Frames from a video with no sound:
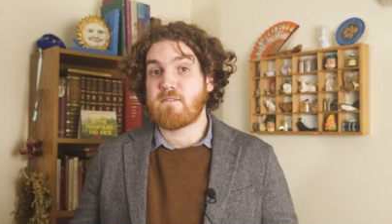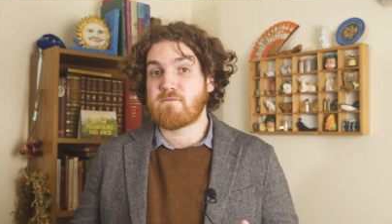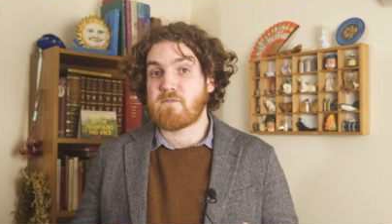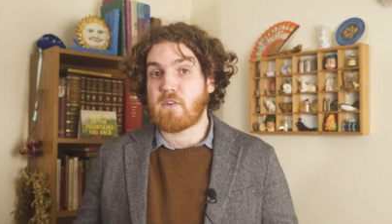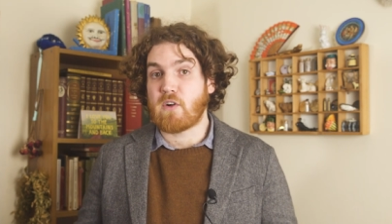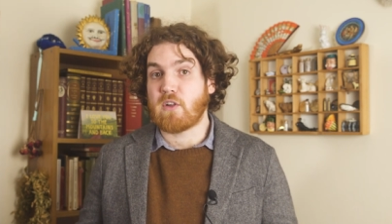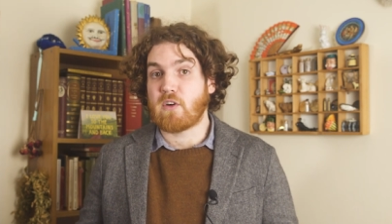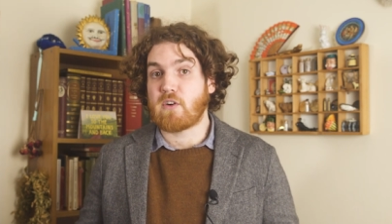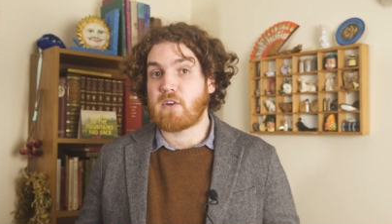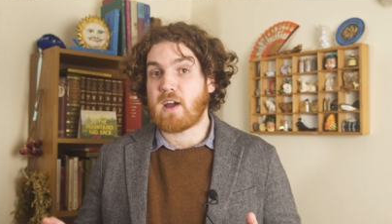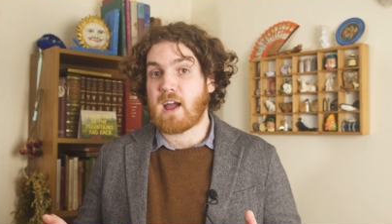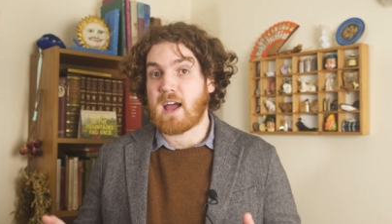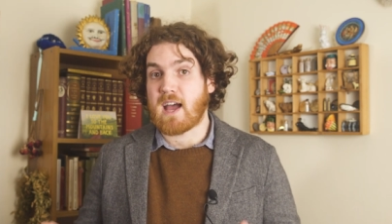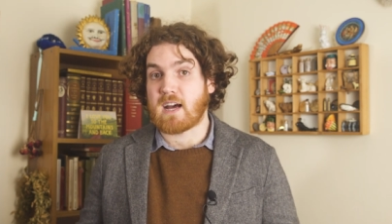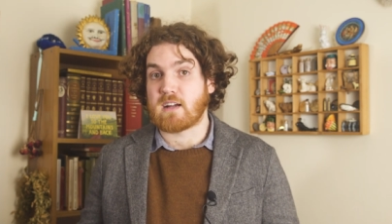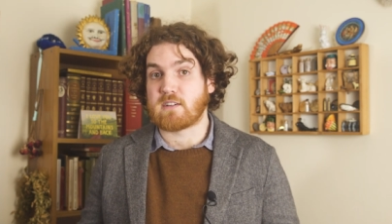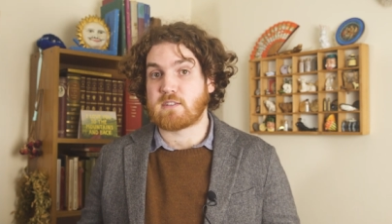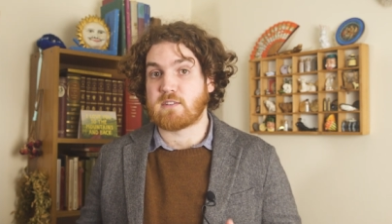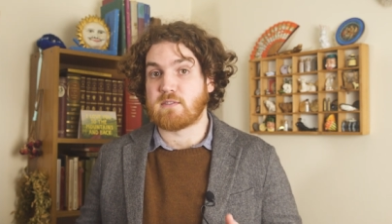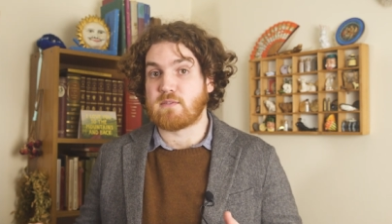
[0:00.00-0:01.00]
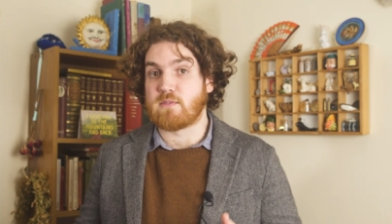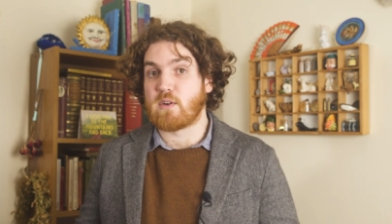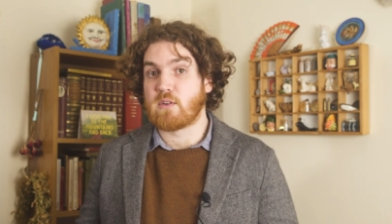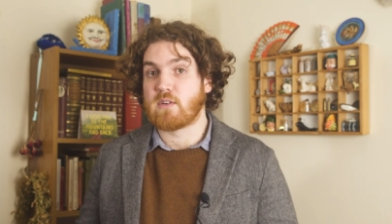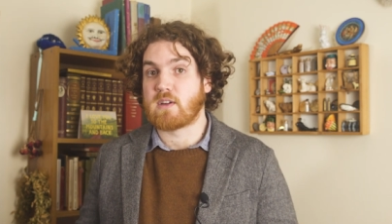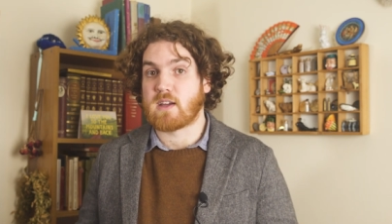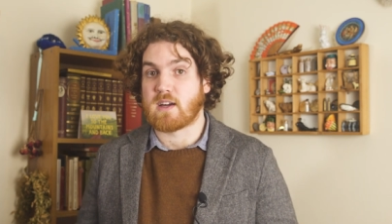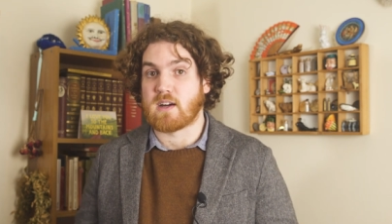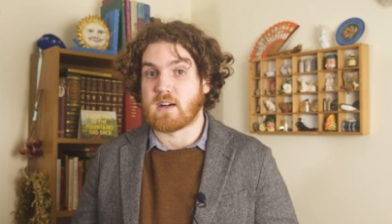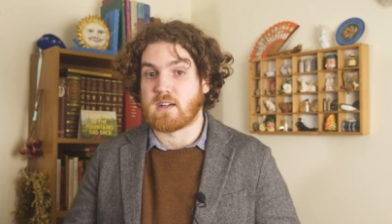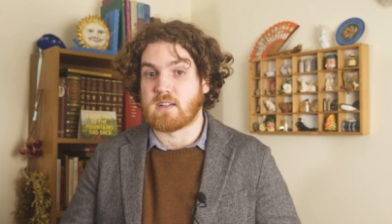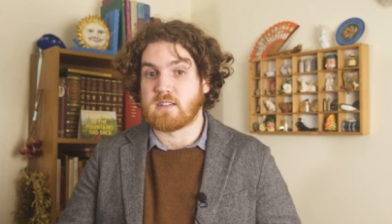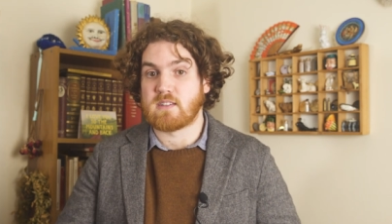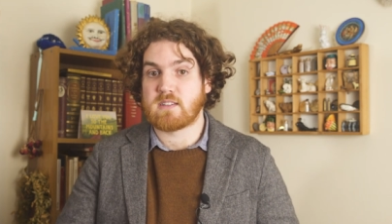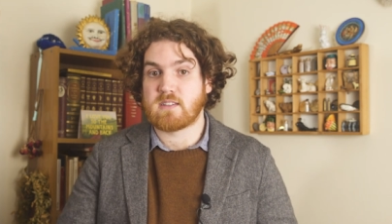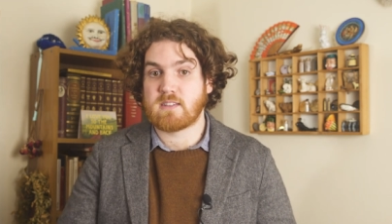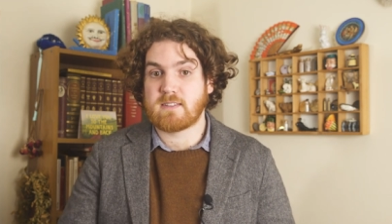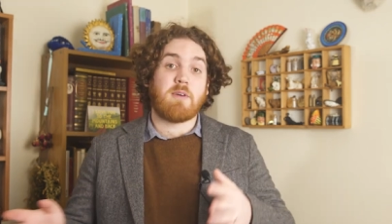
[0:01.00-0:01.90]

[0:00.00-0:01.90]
follow how to vote cards,